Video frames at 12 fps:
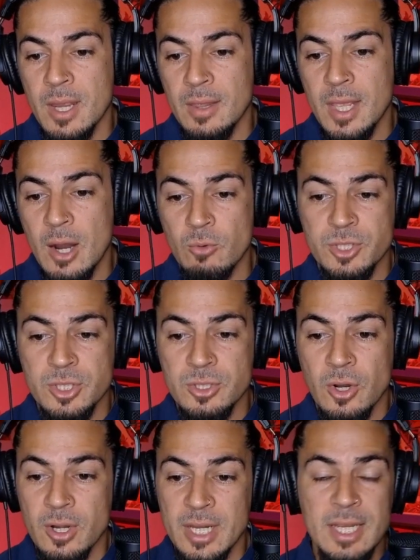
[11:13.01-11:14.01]
then I would
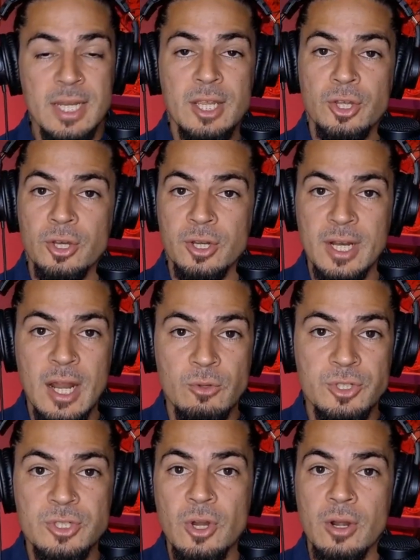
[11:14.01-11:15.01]
start eating good, and I
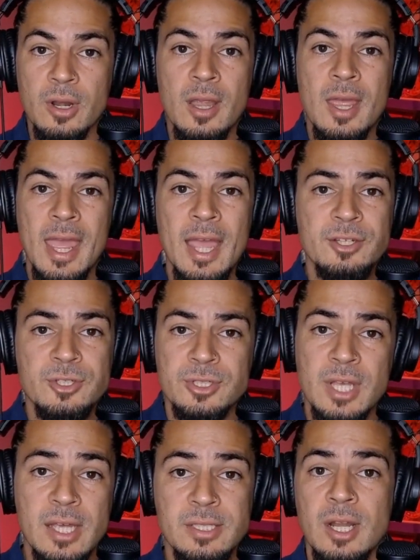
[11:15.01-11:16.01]
would start
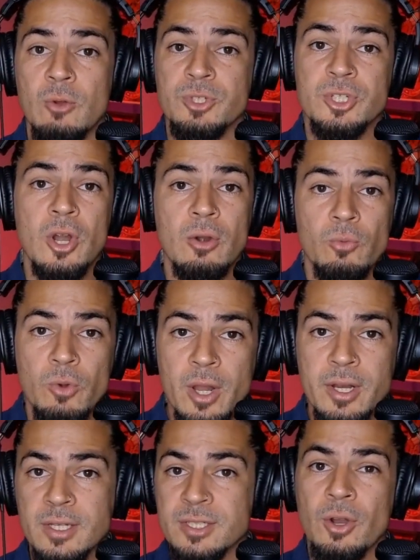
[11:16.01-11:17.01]
exercising. I would start
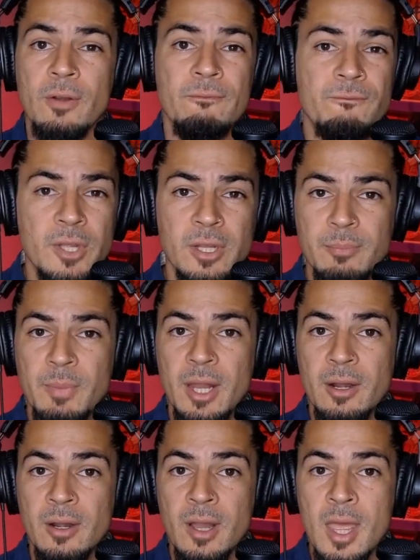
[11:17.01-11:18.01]
running, start feeling
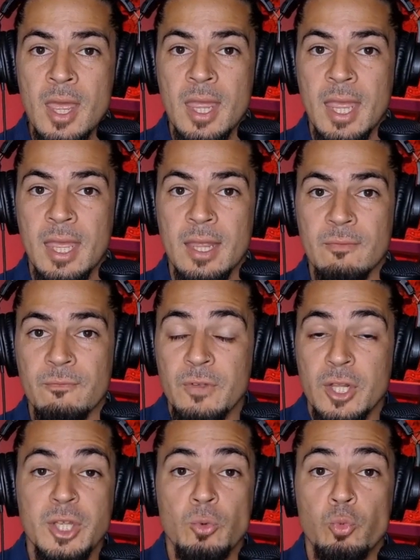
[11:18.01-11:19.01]
better, and
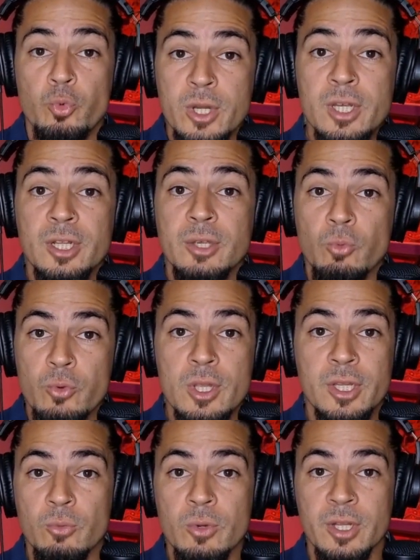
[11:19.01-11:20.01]
feeling really,
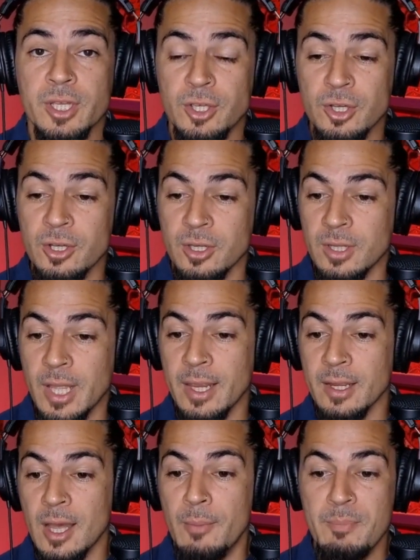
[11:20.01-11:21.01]
really, really good,
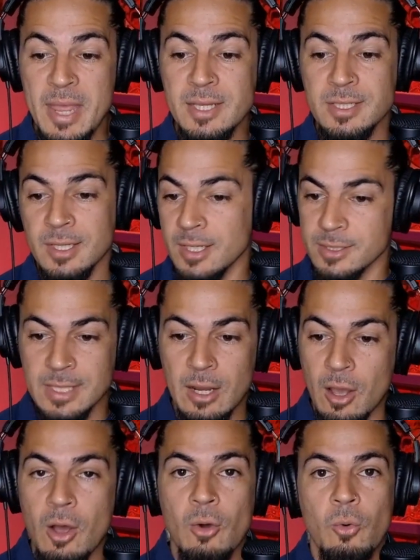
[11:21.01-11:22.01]
like amazing. And it's like,
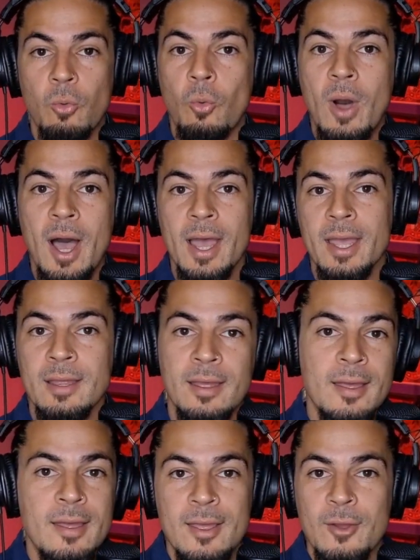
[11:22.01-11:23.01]
oh, why
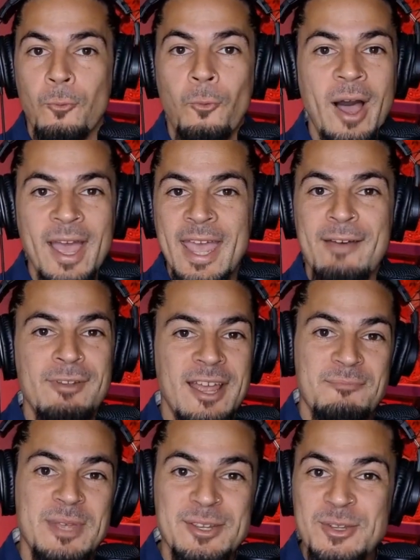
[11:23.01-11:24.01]
haven't I
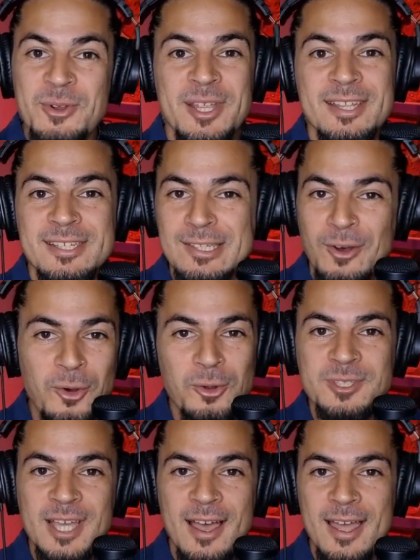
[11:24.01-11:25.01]
been doing this the whole
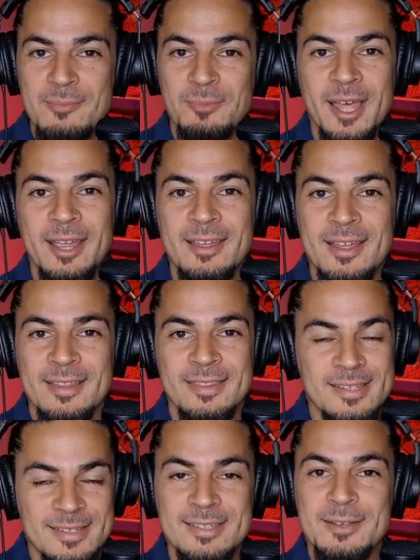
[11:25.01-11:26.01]
time? Like,
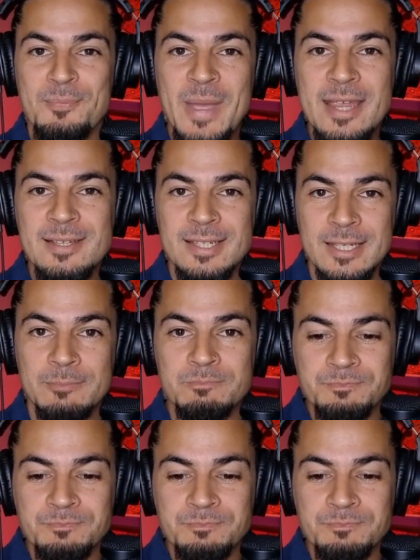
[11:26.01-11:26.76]
this is amazing.